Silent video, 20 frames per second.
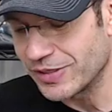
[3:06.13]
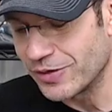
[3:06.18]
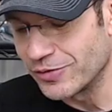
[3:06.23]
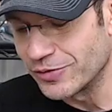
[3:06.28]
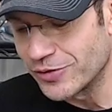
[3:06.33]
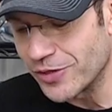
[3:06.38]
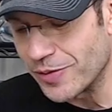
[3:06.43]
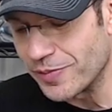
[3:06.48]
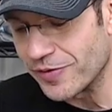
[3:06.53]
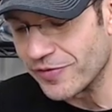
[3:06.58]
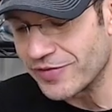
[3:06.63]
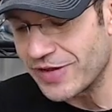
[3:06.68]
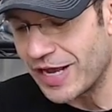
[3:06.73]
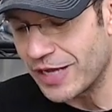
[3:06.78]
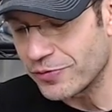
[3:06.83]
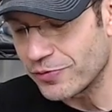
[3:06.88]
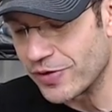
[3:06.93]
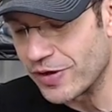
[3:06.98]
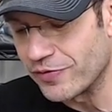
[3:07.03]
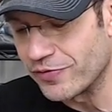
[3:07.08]
On top of
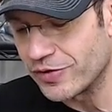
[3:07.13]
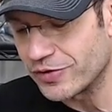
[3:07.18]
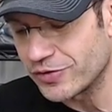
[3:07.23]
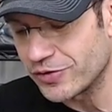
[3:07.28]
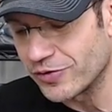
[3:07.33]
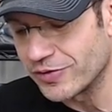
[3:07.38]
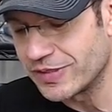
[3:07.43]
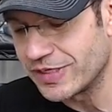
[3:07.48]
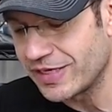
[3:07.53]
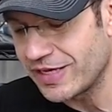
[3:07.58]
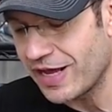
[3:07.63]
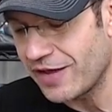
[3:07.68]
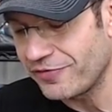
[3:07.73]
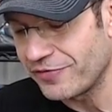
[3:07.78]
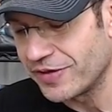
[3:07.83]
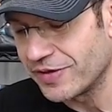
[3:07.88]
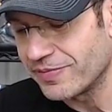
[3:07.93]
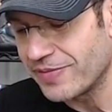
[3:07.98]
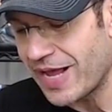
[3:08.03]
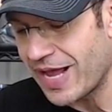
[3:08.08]
that, we have also
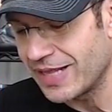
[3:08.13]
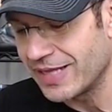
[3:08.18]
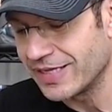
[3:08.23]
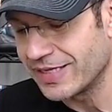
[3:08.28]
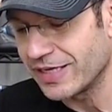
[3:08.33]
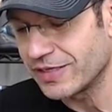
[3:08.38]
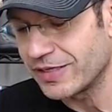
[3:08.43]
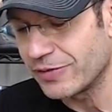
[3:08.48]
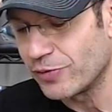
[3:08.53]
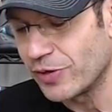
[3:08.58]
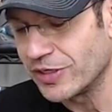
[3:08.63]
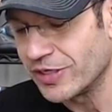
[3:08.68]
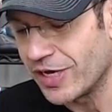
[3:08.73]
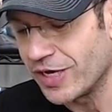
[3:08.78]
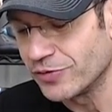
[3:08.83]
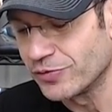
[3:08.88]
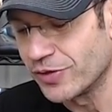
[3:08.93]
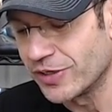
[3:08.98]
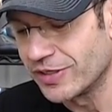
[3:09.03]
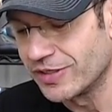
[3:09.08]
decaffeine malate at
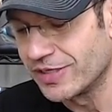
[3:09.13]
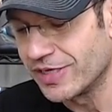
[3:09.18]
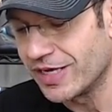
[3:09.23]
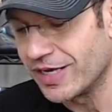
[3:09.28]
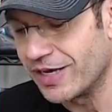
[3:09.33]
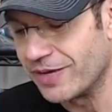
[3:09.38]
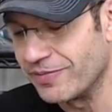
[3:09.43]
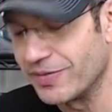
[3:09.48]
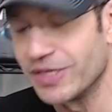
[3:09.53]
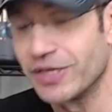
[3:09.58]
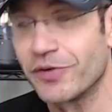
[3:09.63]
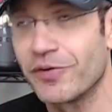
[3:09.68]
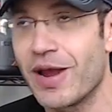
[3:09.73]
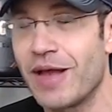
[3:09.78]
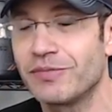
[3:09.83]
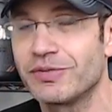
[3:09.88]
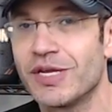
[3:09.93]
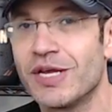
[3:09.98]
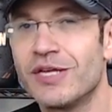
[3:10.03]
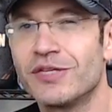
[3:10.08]
100 milligrams.